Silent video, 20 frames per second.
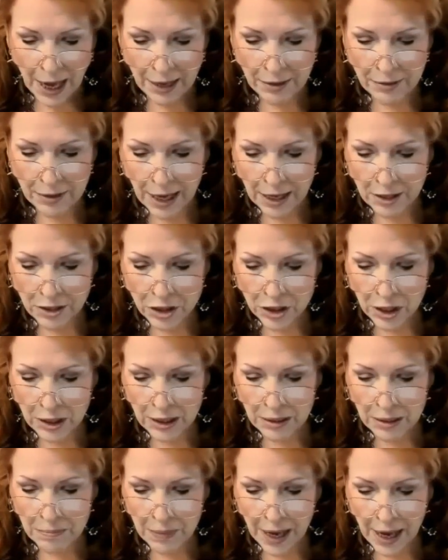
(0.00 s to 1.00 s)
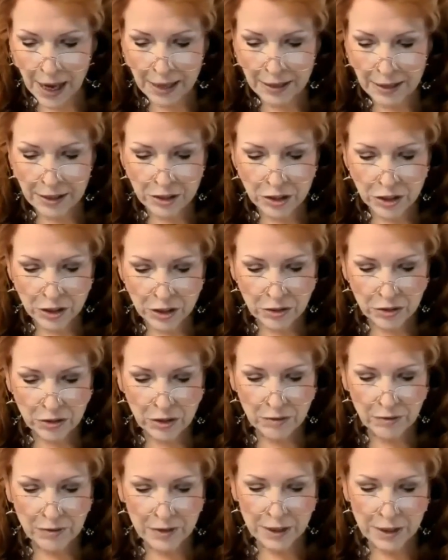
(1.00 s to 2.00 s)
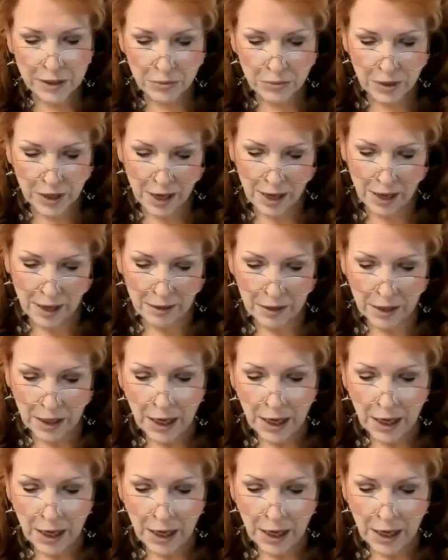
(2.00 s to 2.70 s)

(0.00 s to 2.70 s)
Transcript: And thou shalt command the children of Israel